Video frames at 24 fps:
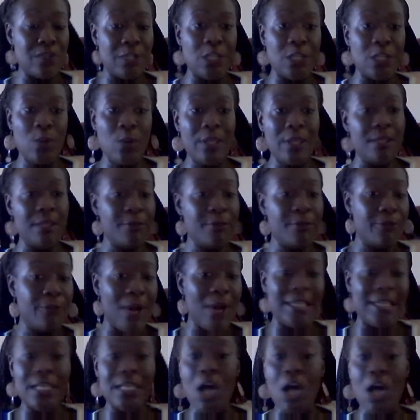really quickly
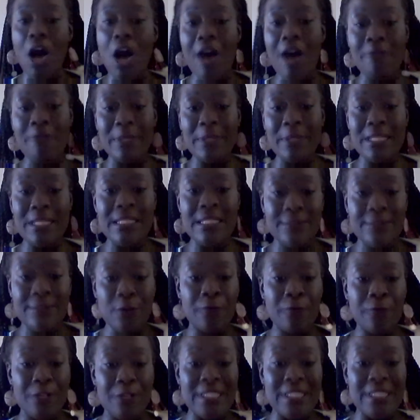before I get off,
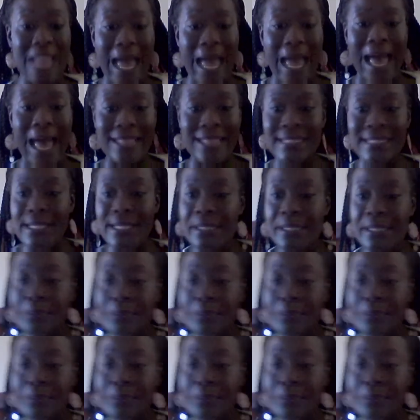please feel free to ask